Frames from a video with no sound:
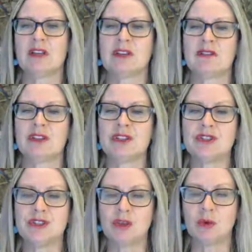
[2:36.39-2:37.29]
giving
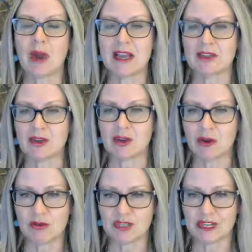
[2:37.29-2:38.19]
due weight to the
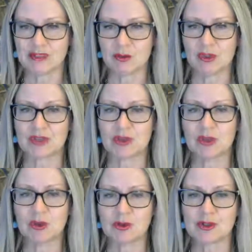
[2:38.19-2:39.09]
context in which the
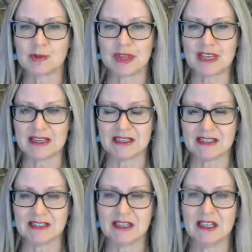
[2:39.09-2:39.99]
clause
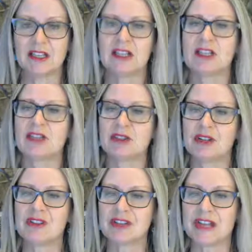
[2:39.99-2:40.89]
appears,
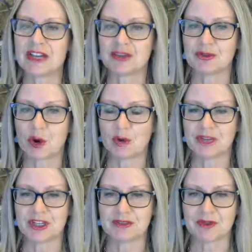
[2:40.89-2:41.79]
including the nature and
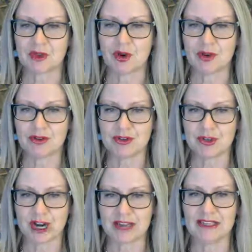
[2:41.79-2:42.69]
object of the
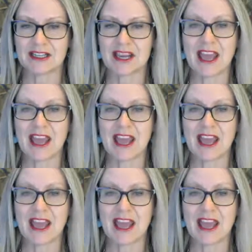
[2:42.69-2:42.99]
contract.